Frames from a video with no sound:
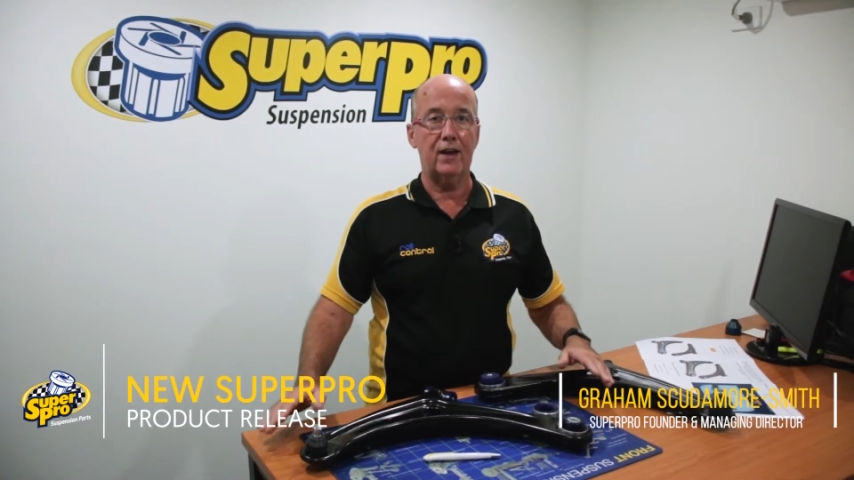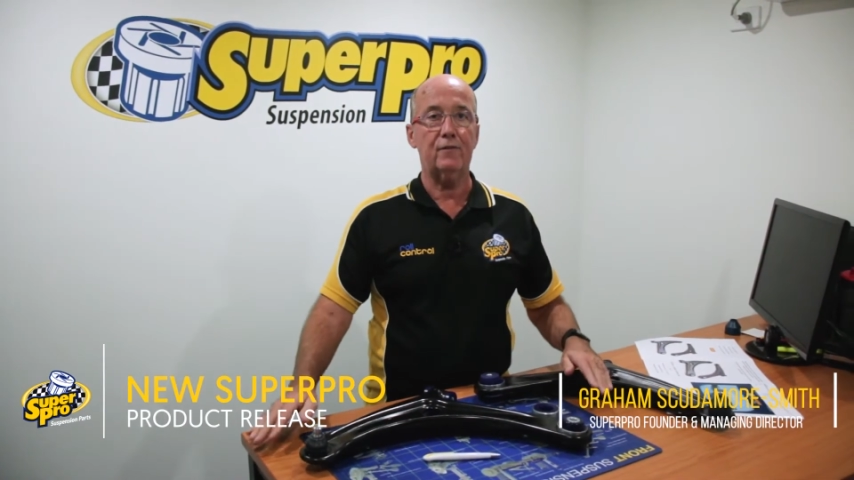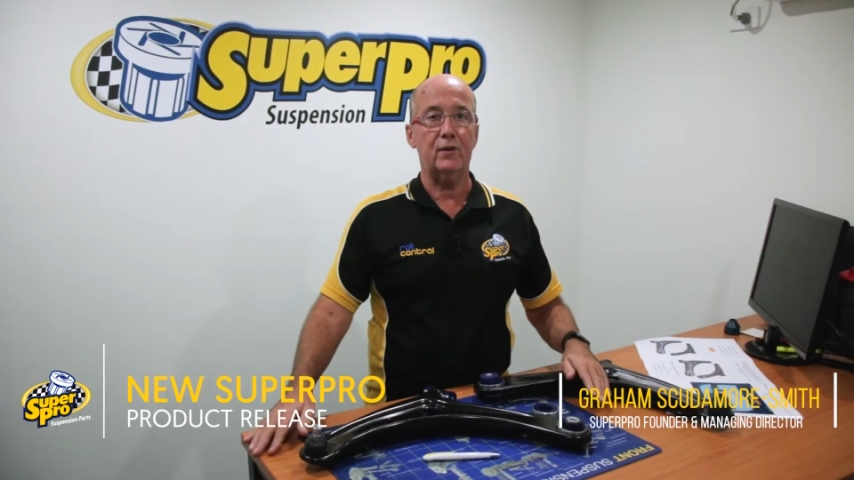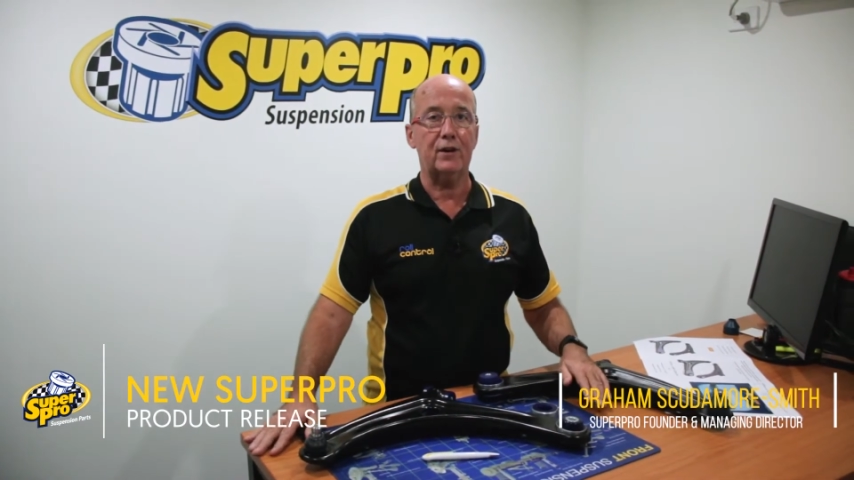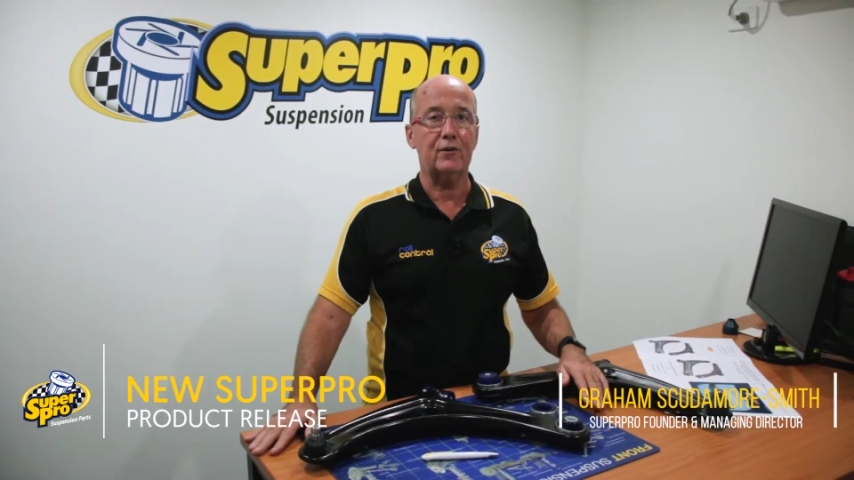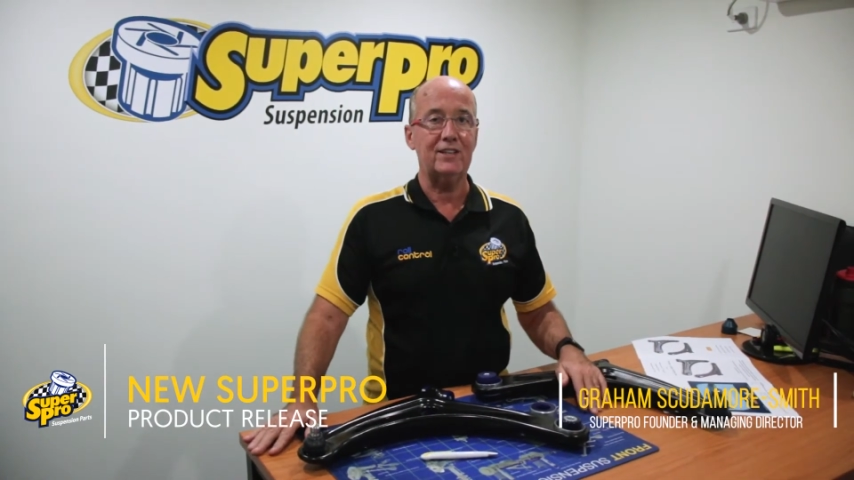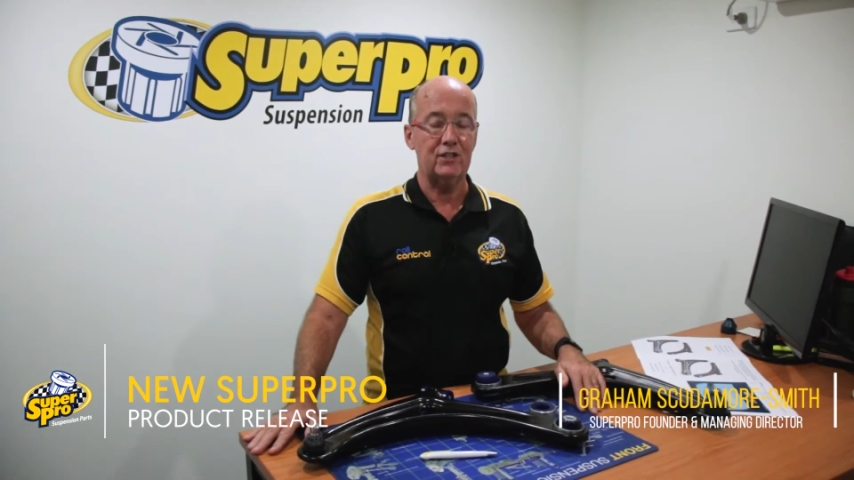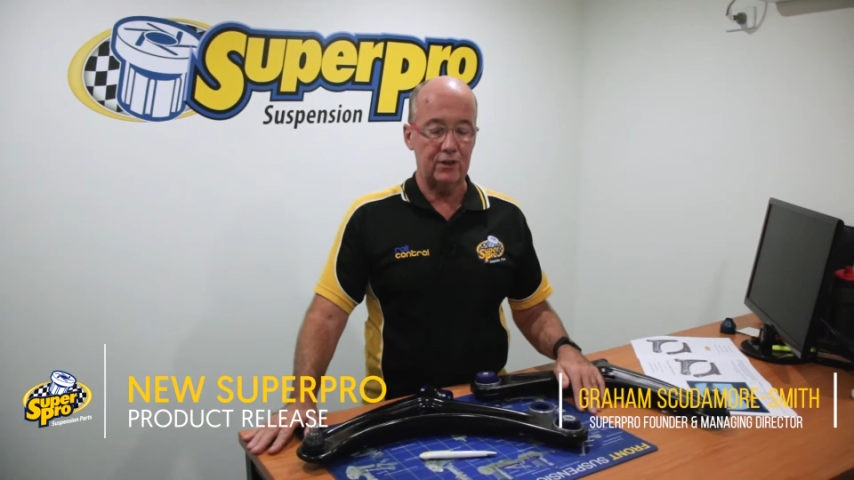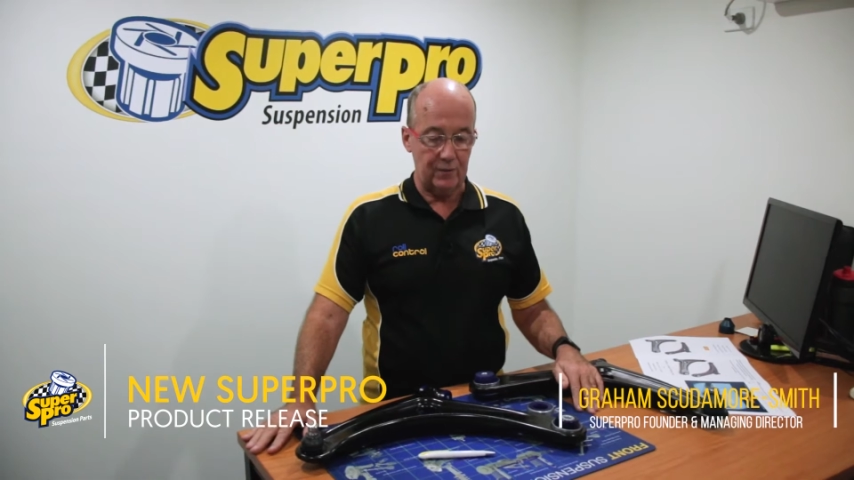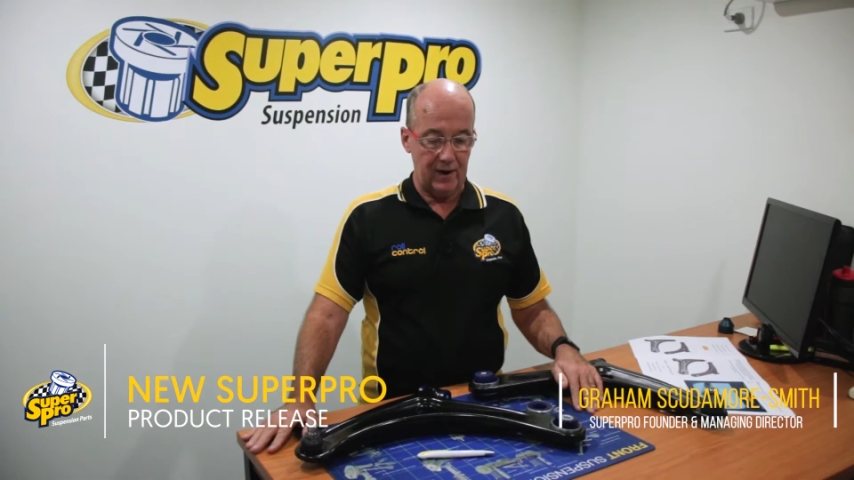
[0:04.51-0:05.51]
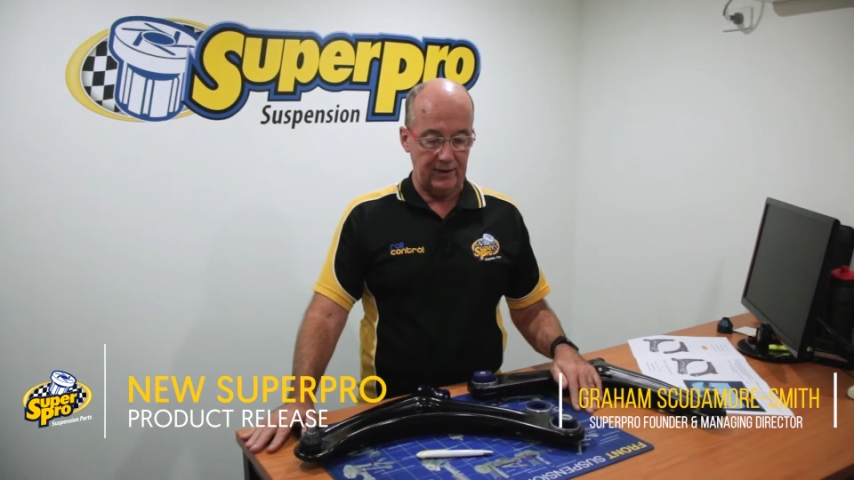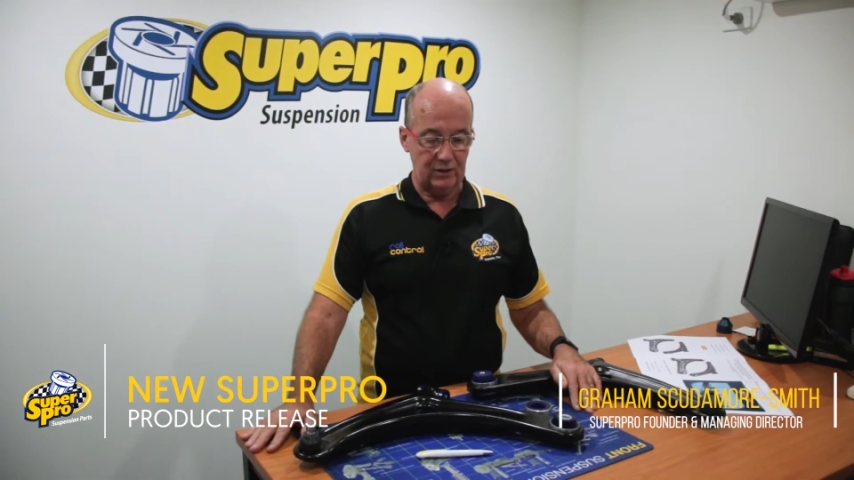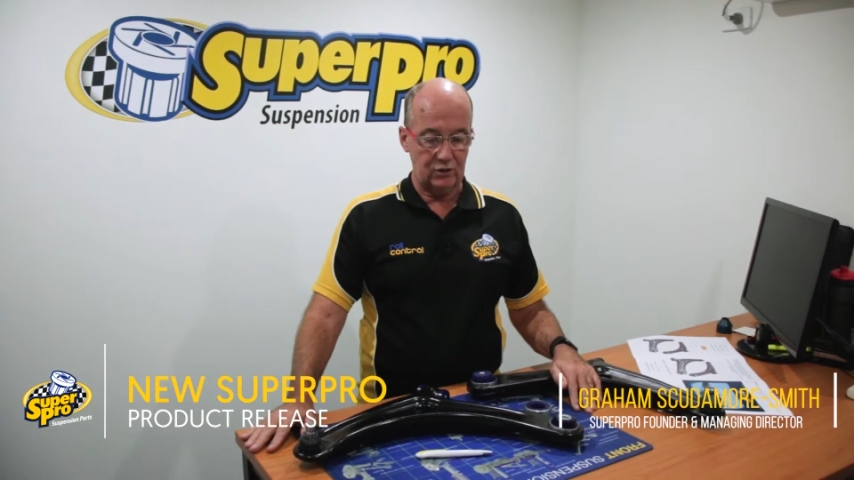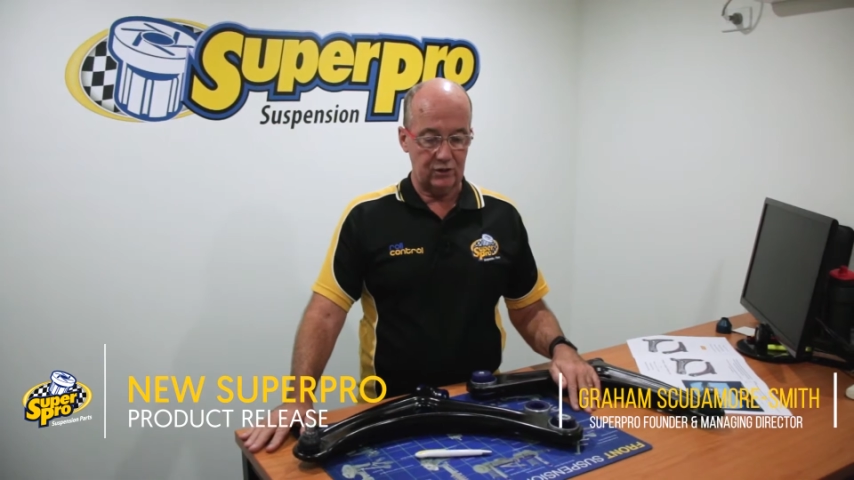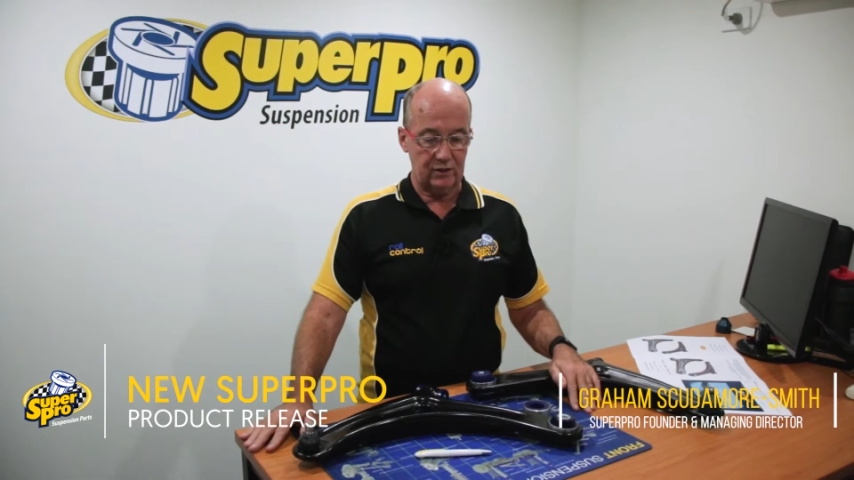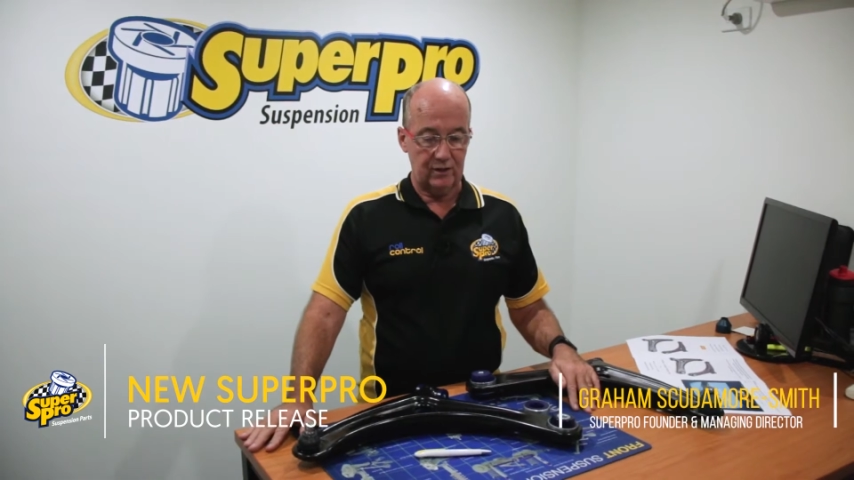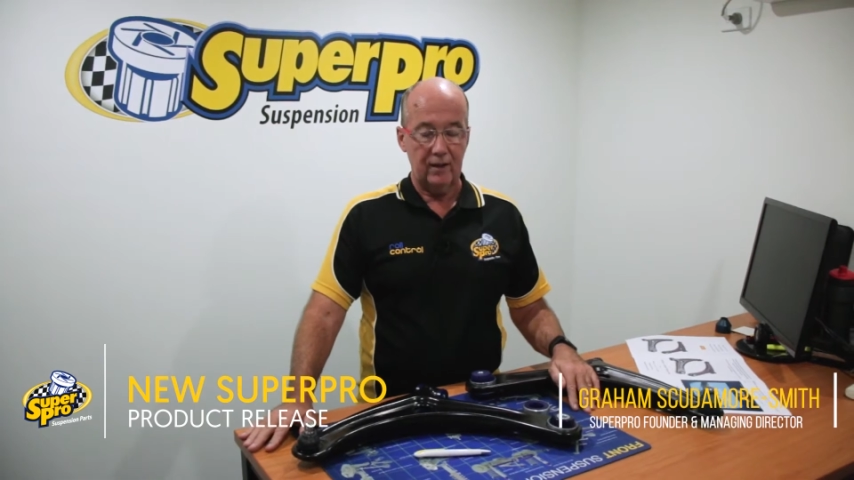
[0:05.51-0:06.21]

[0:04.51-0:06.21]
ever increasing range.